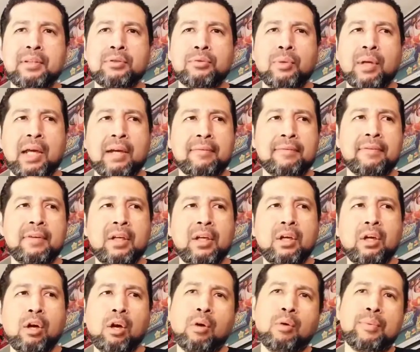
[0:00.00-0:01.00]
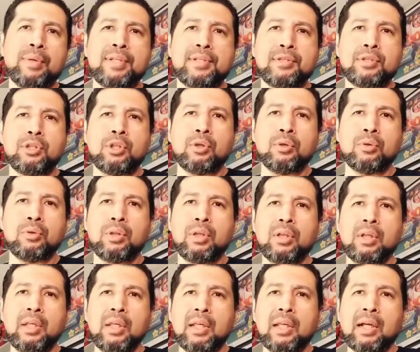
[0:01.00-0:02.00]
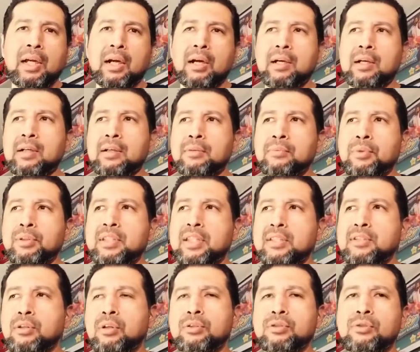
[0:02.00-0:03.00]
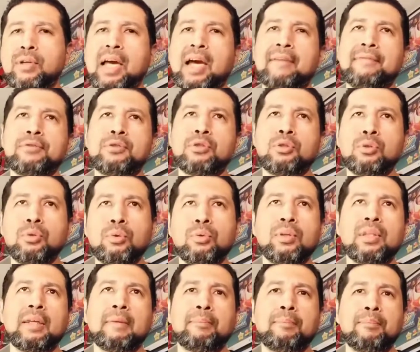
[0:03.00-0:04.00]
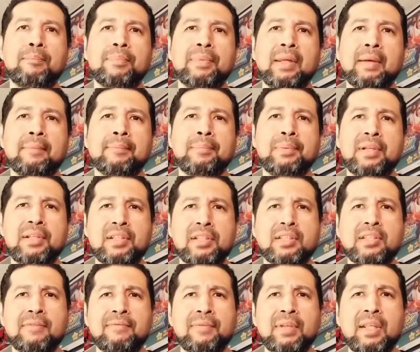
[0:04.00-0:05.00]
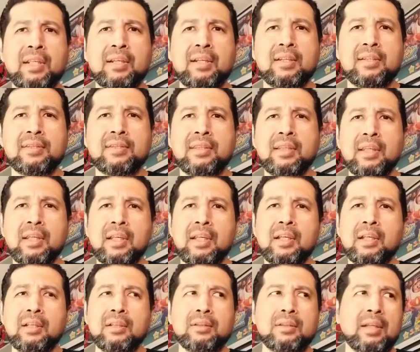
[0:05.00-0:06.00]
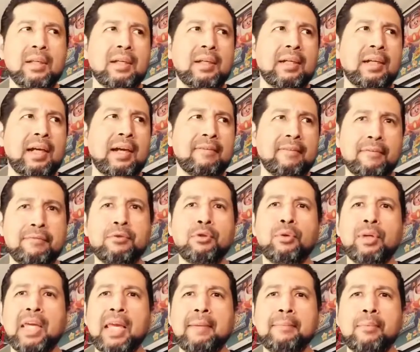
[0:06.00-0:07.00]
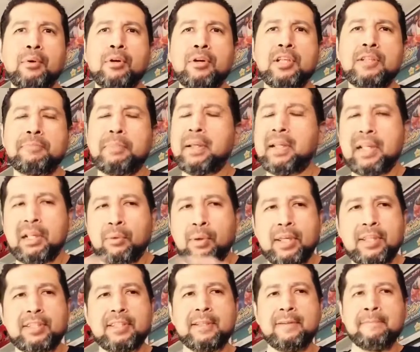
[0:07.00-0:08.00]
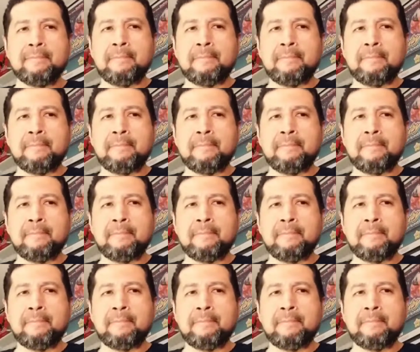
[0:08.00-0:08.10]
to have always two. We just also have two the PlayStation Vitas. I have a few Game Boys. But anyways,